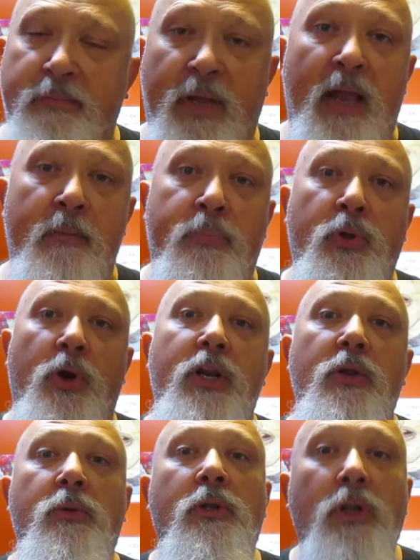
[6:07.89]
I implore
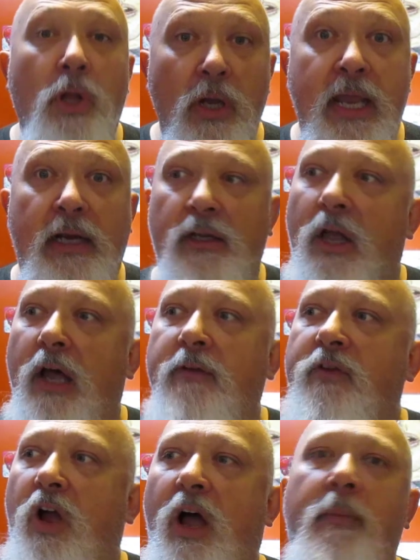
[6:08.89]
you, look at a lot
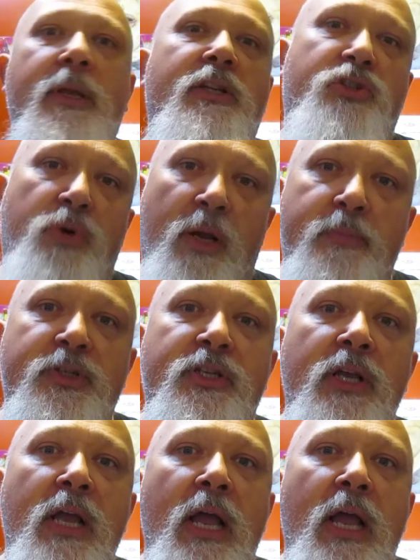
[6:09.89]
of comic strips.